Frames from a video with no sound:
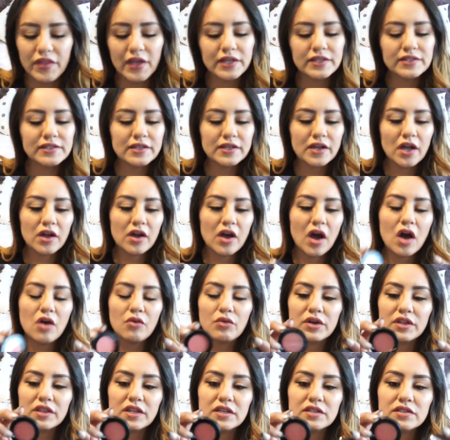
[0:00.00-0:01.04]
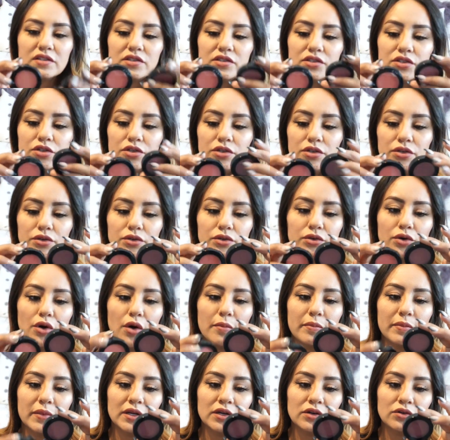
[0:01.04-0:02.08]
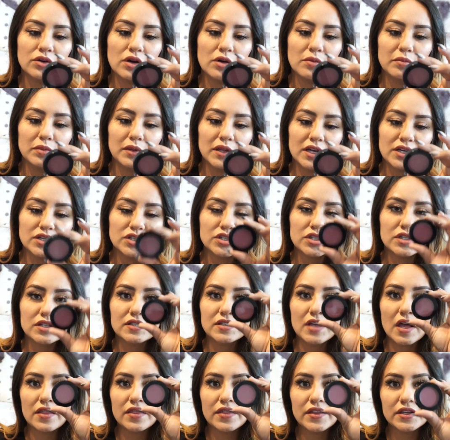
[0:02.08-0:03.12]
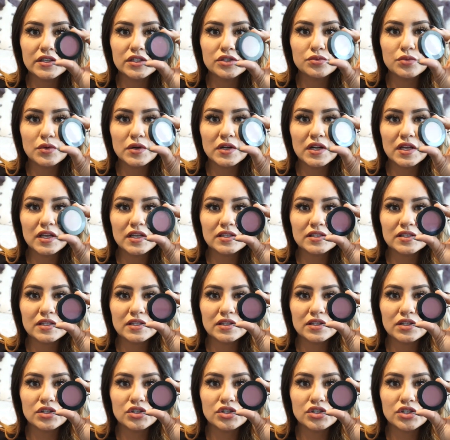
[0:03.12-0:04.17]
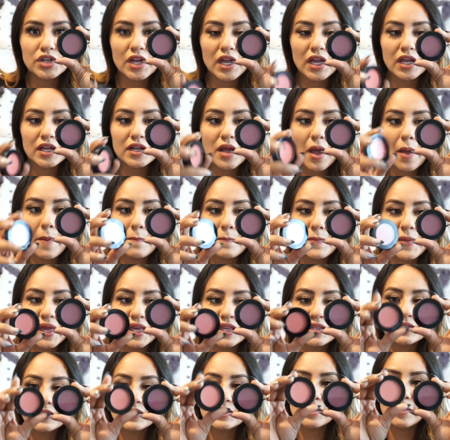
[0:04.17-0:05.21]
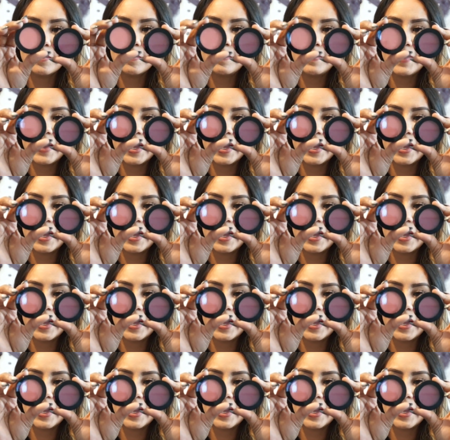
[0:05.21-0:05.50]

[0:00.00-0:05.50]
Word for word: Next thing I got were these two mineral blushes. This one is in the shade Mixed